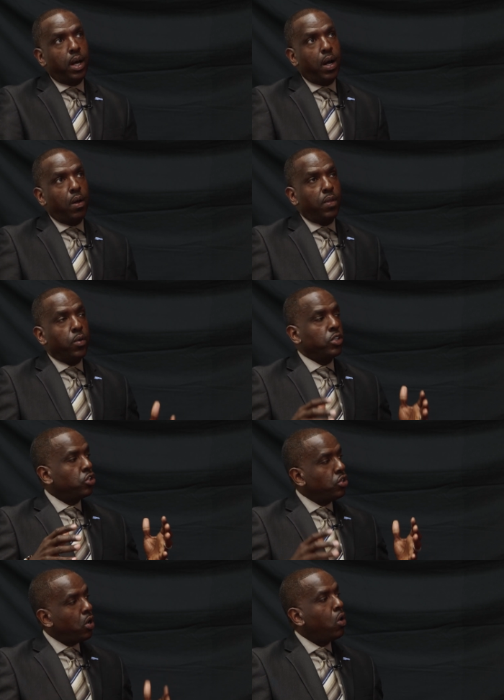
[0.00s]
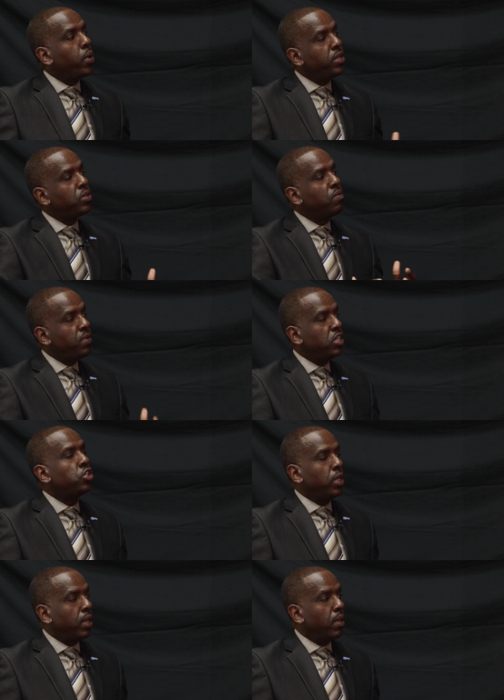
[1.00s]
uh, there is no
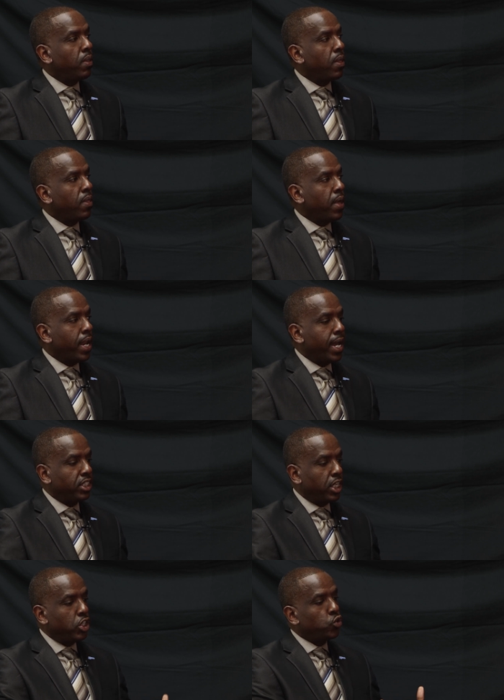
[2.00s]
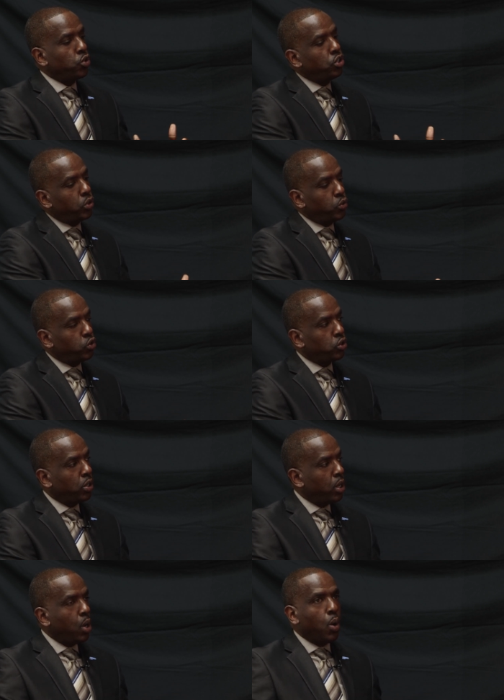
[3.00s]
intervention that has introduced
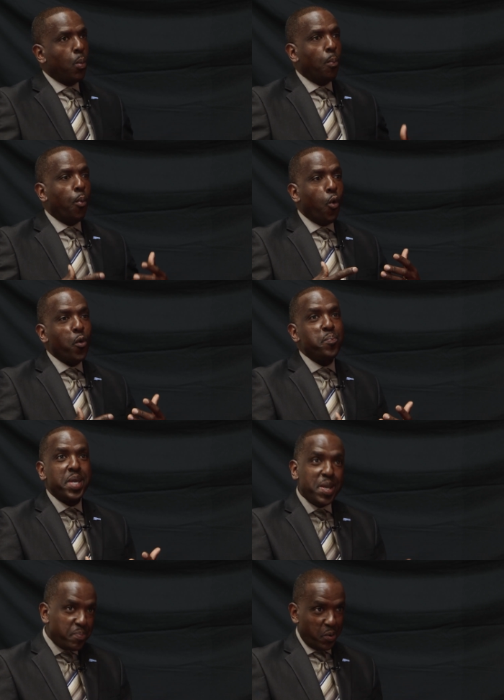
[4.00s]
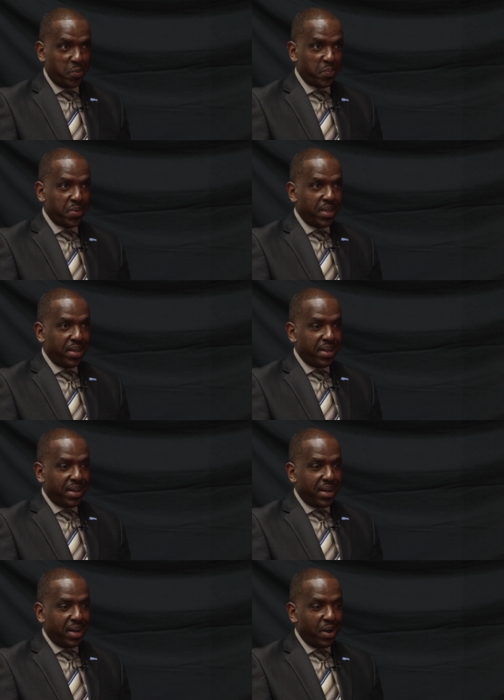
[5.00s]
more people
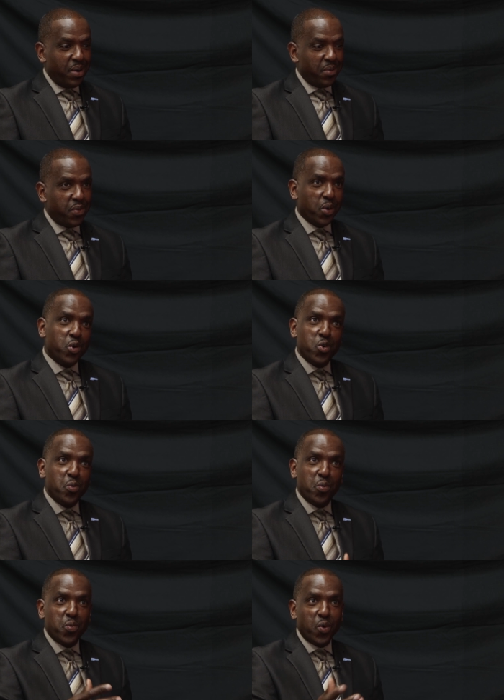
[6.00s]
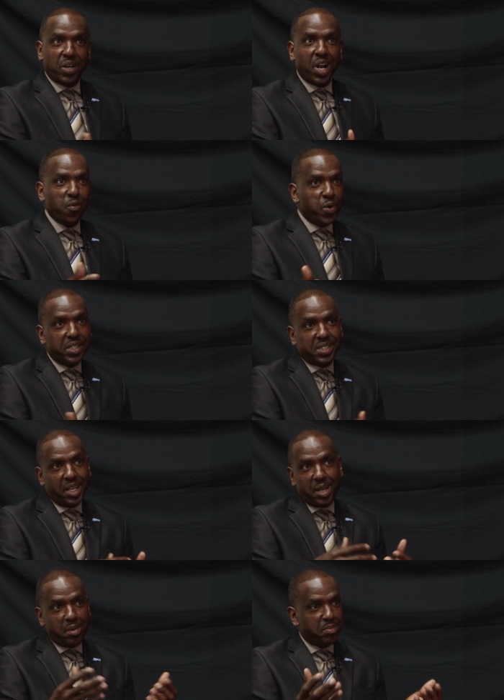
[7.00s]
uh, for whom recovery
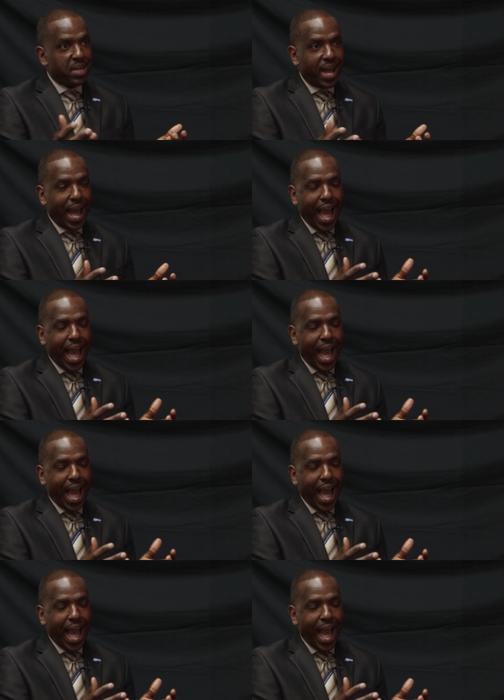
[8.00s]
seemed